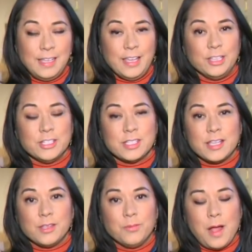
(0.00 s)
Yeah, it looks
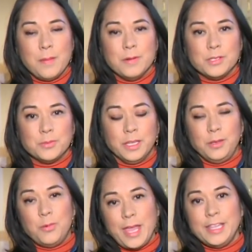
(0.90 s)
like the robbers really
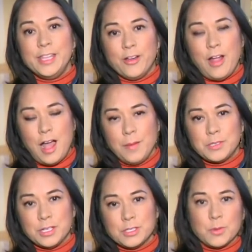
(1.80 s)
weighed their
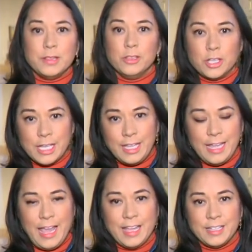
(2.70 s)
options when looking
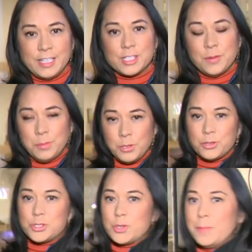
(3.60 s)
at this computer
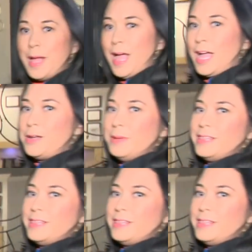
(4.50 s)
store behind me